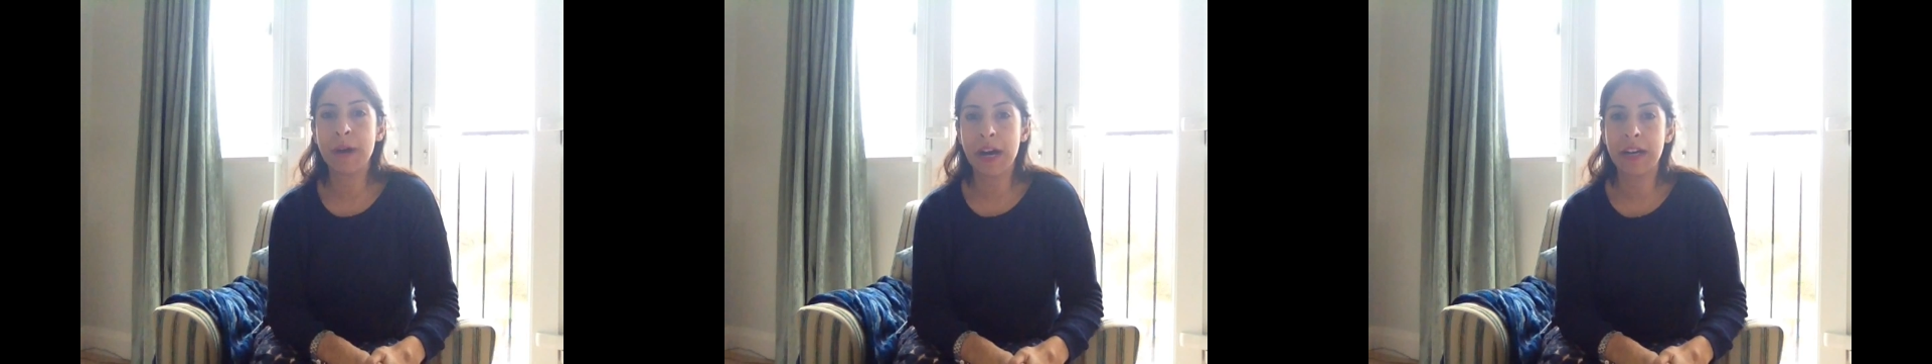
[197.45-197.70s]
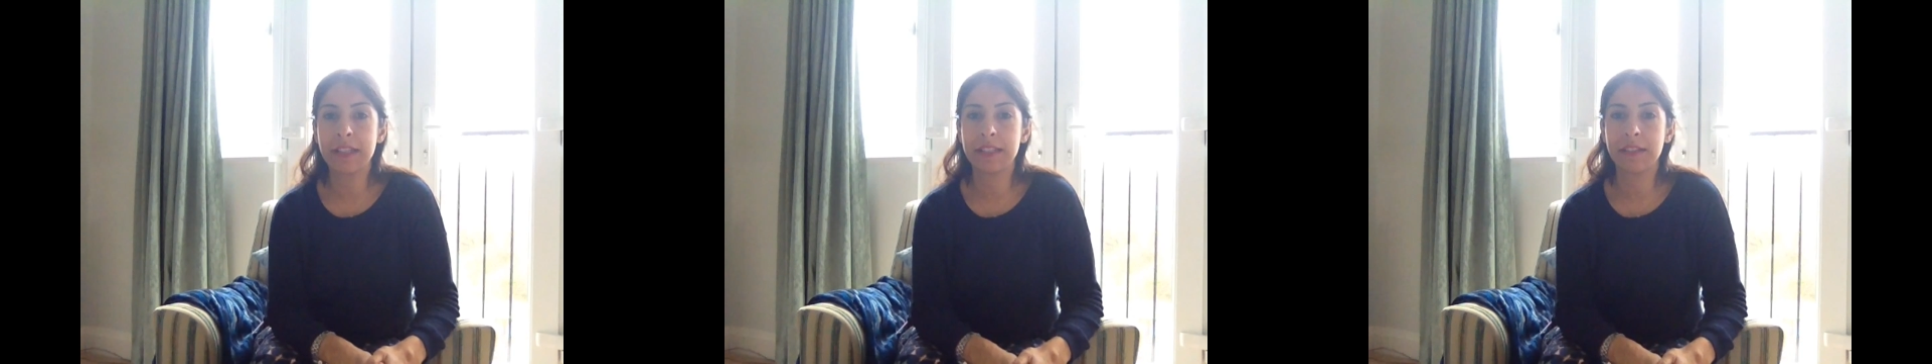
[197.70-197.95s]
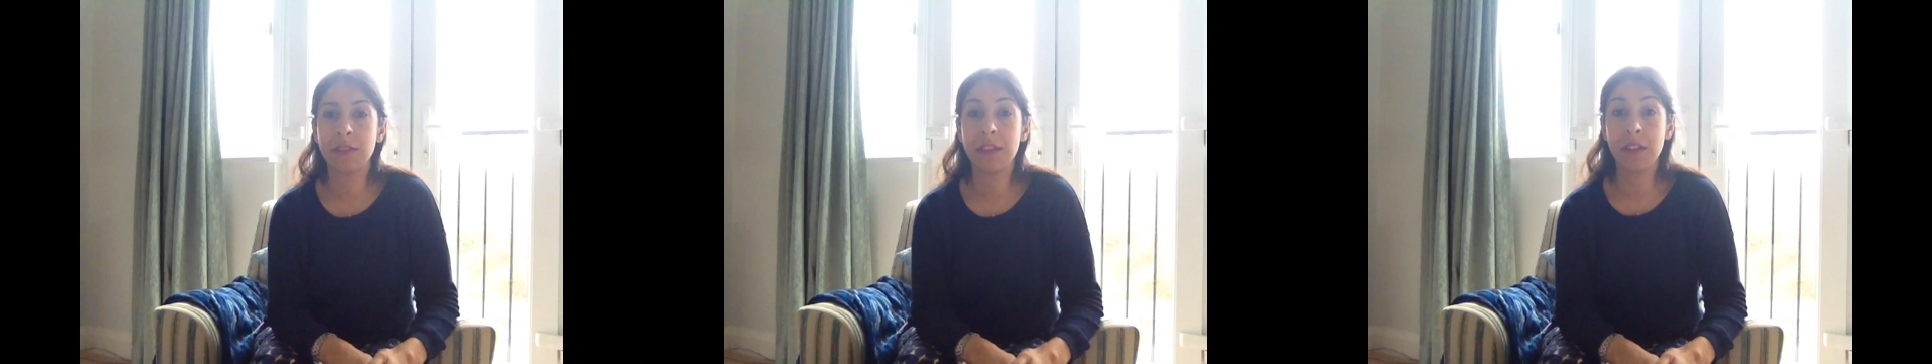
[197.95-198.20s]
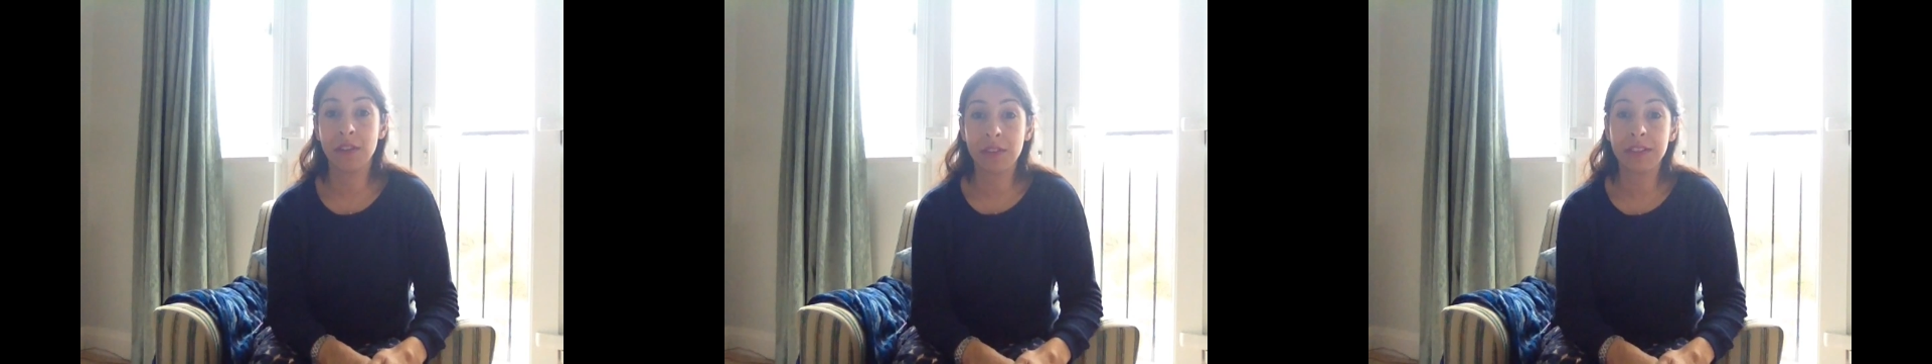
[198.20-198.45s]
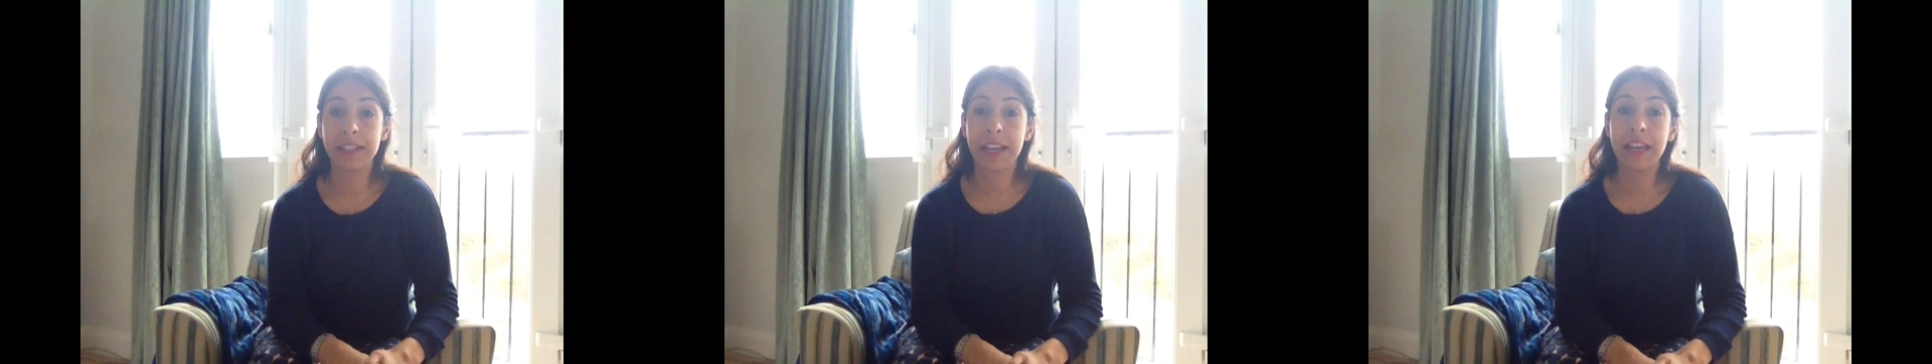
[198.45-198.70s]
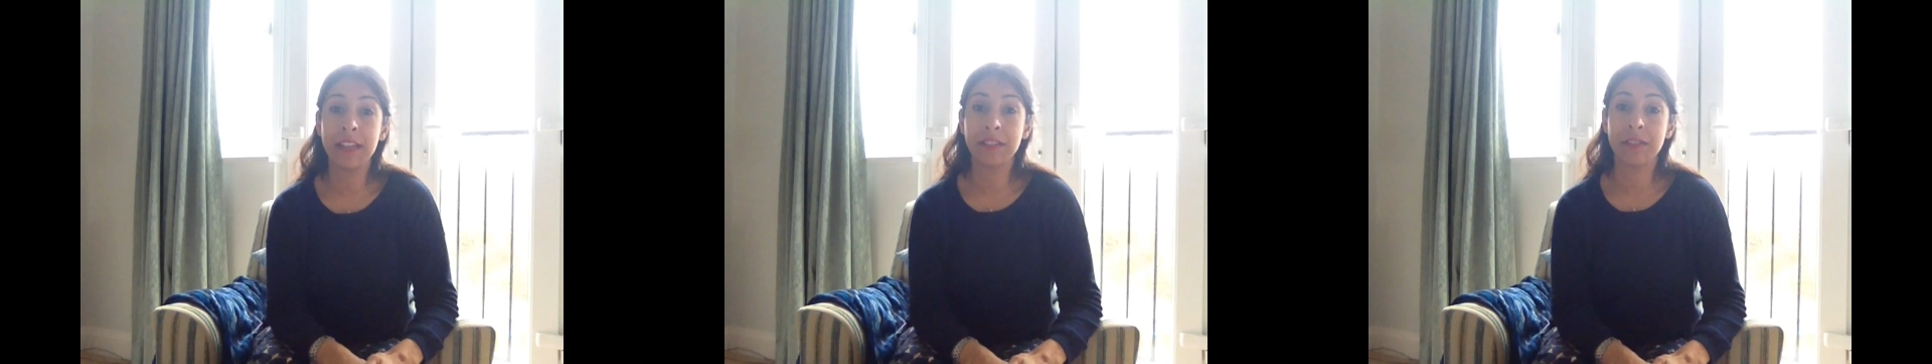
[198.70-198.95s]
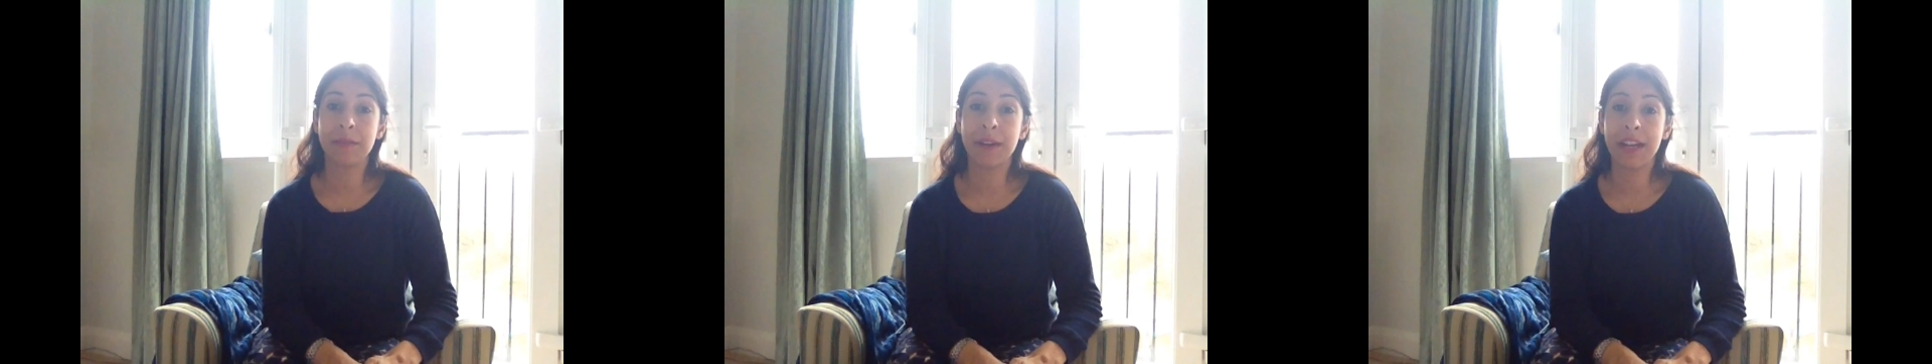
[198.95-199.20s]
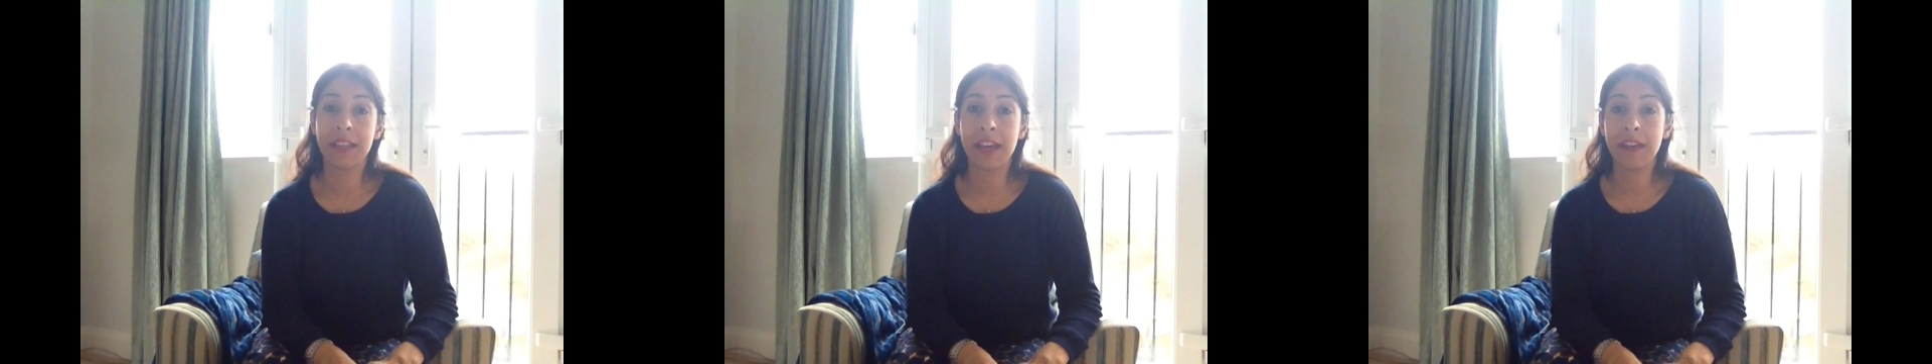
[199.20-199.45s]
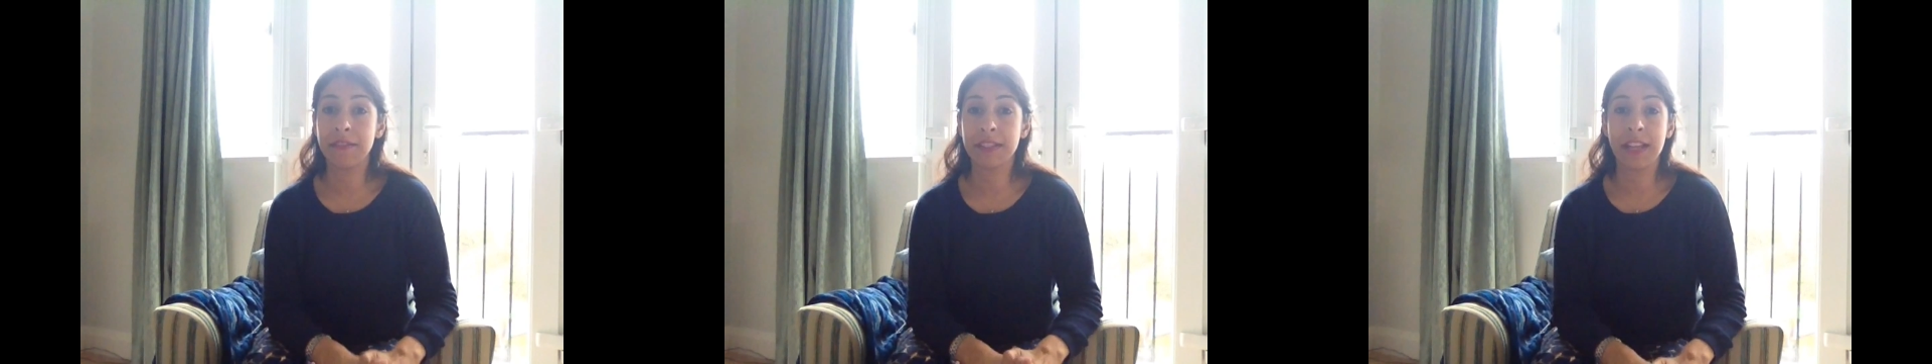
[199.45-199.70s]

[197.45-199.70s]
but on the odd occasion where they've